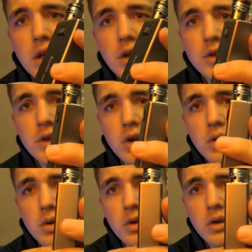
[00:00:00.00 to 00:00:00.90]

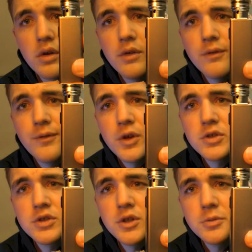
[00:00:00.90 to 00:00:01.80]
So
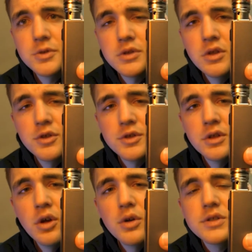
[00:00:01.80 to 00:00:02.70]
first
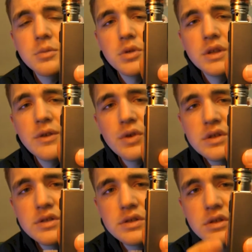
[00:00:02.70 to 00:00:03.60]
noticeable
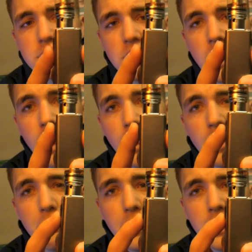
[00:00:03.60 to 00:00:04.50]
difference,
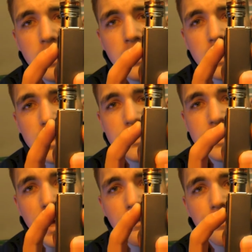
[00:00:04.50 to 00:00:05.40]
the button is
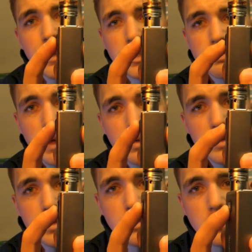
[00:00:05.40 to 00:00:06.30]
not flush mount.